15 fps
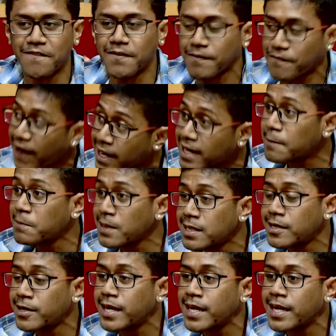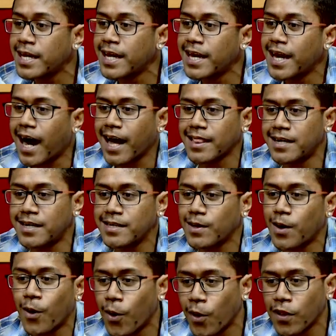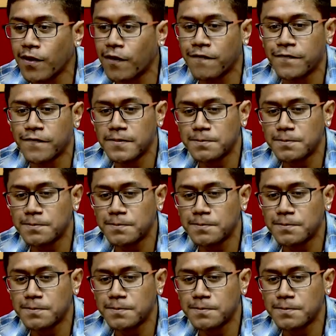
vocabulary? I learned all of